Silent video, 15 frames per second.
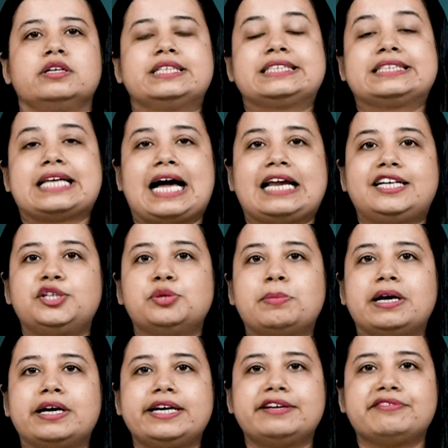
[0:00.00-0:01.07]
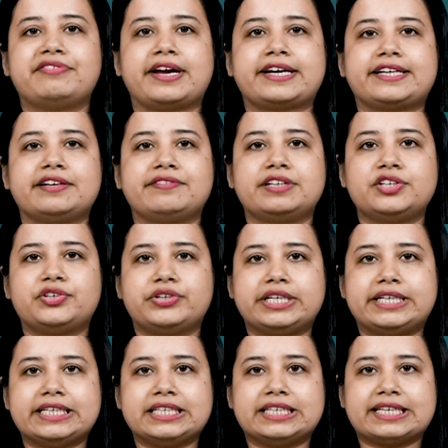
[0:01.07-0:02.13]
Is thalidomide effective in
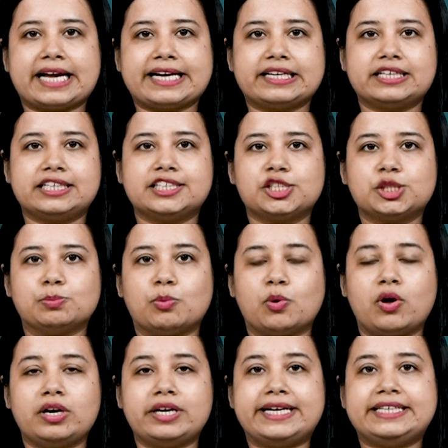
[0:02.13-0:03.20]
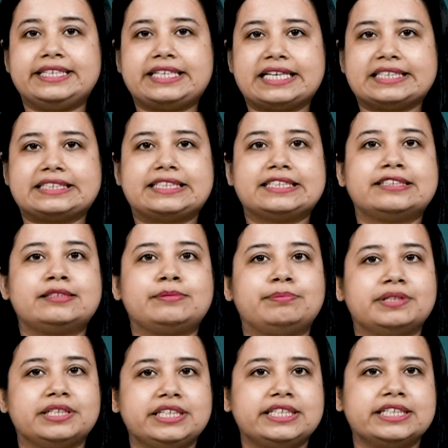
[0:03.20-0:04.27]
treating recurrent small intestinal
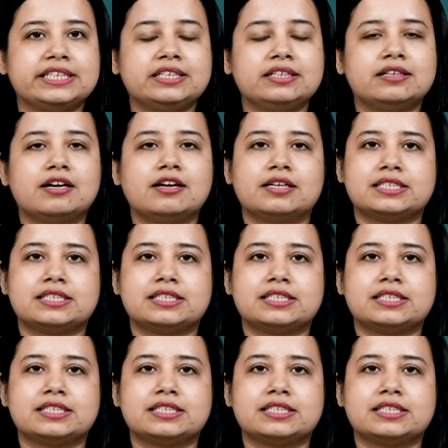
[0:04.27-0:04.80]
bleeding?